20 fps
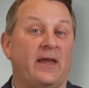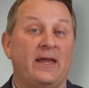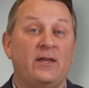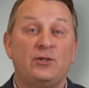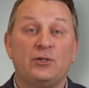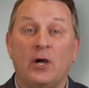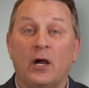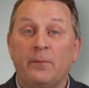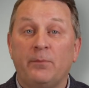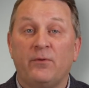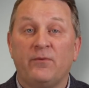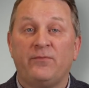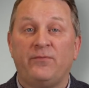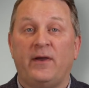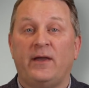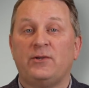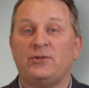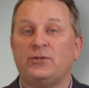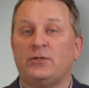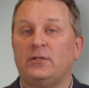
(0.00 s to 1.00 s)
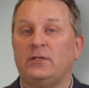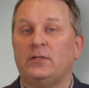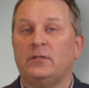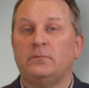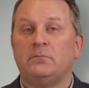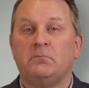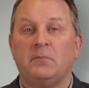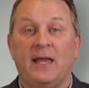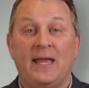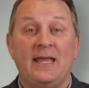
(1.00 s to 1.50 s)
HR
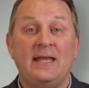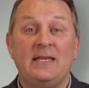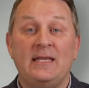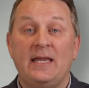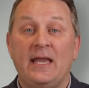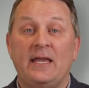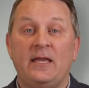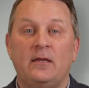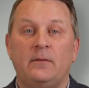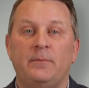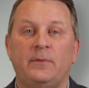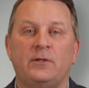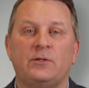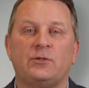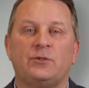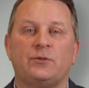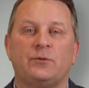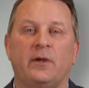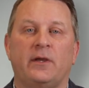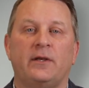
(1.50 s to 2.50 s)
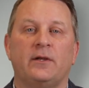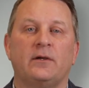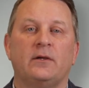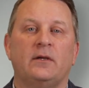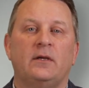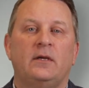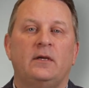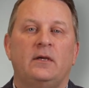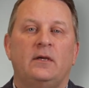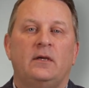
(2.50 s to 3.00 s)
professional, ADA administrator,